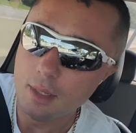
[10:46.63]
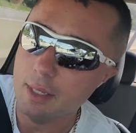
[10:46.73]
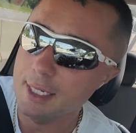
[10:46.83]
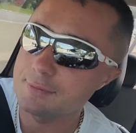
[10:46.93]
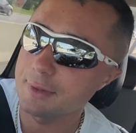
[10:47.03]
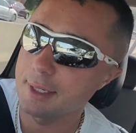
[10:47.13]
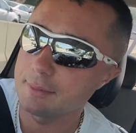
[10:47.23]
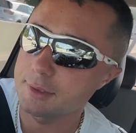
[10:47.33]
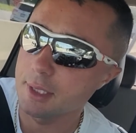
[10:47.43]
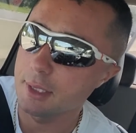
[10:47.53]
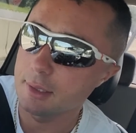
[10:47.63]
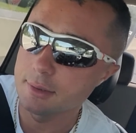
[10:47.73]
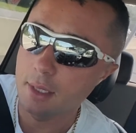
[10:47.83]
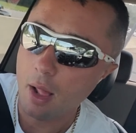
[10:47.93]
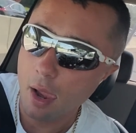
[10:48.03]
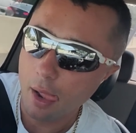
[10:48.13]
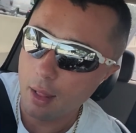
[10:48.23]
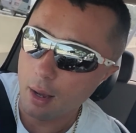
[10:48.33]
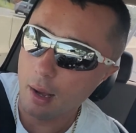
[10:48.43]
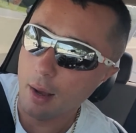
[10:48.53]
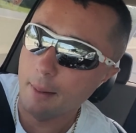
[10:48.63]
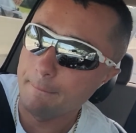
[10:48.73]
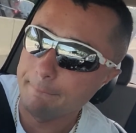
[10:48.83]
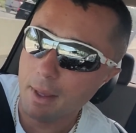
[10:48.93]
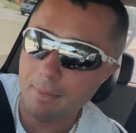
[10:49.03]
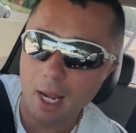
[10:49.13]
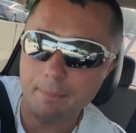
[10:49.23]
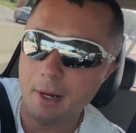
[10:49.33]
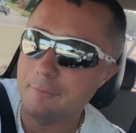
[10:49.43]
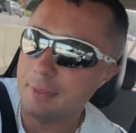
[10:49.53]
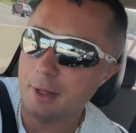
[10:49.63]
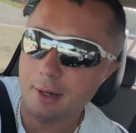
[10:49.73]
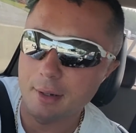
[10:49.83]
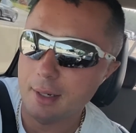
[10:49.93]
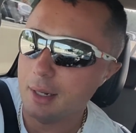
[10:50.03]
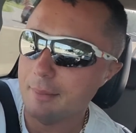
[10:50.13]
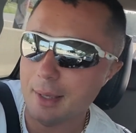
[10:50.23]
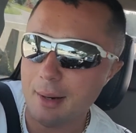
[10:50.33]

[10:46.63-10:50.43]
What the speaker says: That's for damn sure. I'm not above it though, you know what I mean?